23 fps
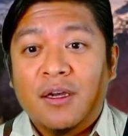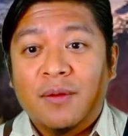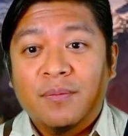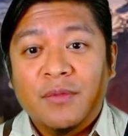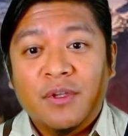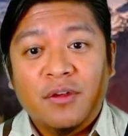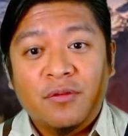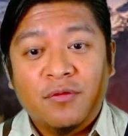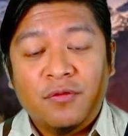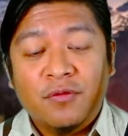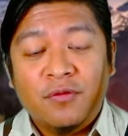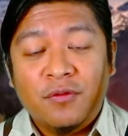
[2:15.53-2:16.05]

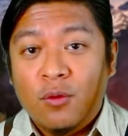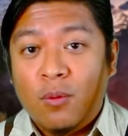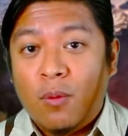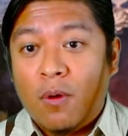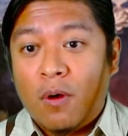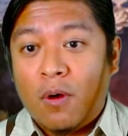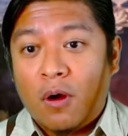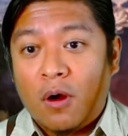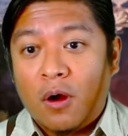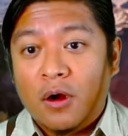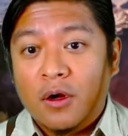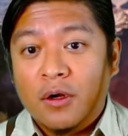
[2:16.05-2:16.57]
If you
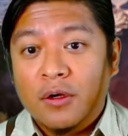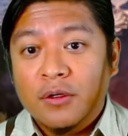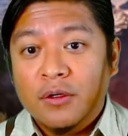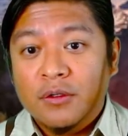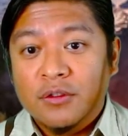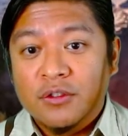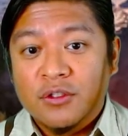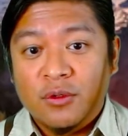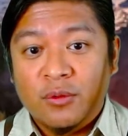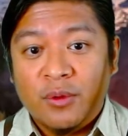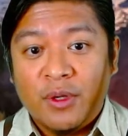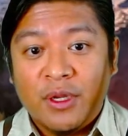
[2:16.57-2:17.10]
are
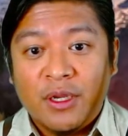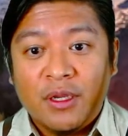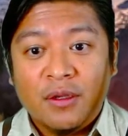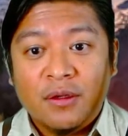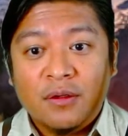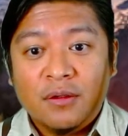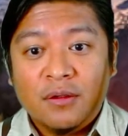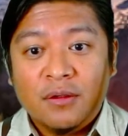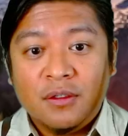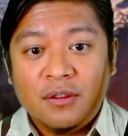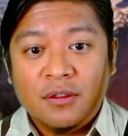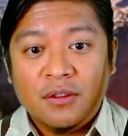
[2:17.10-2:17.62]
doing
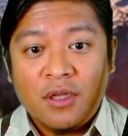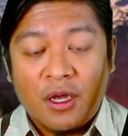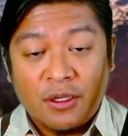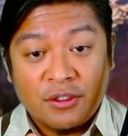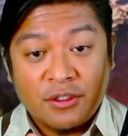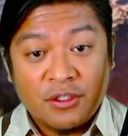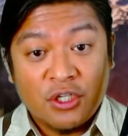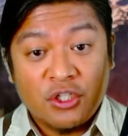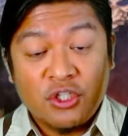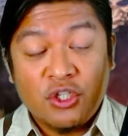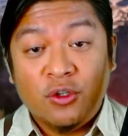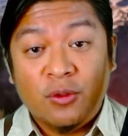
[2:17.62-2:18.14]

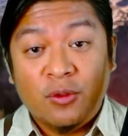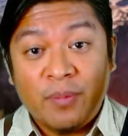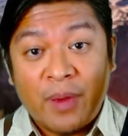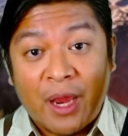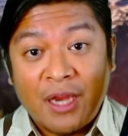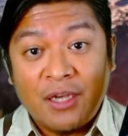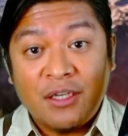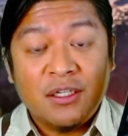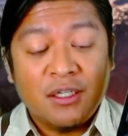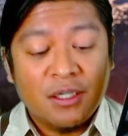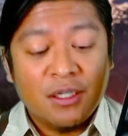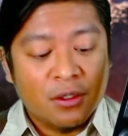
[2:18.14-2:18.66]
digital
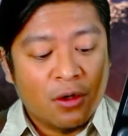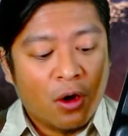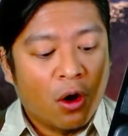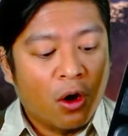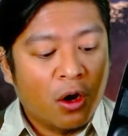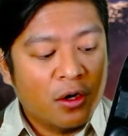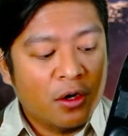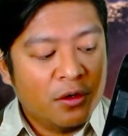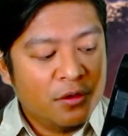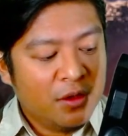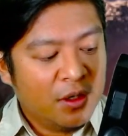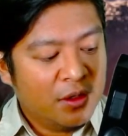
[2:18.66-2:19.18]
painting and
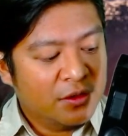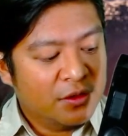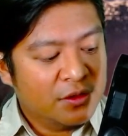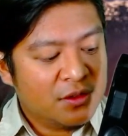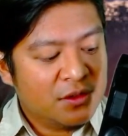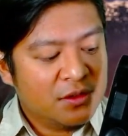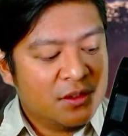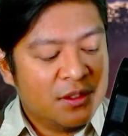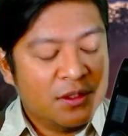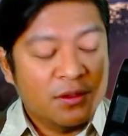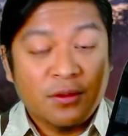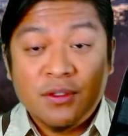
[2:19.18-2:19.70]
art, there's
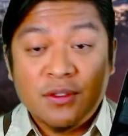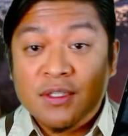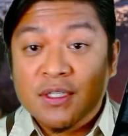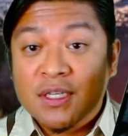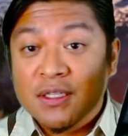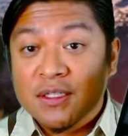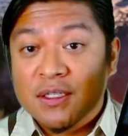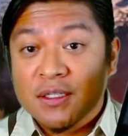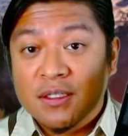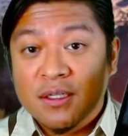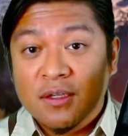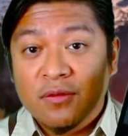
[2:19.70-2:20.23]
tilt
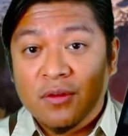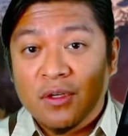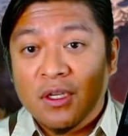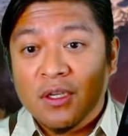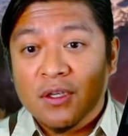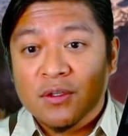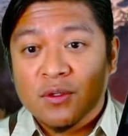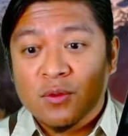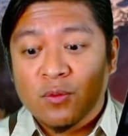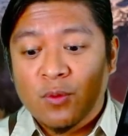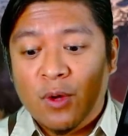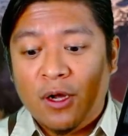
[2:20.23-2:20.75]
sensitivity
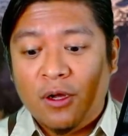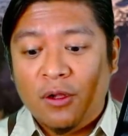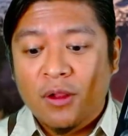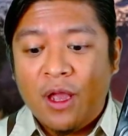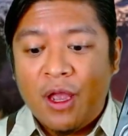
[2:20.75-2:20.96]
as well.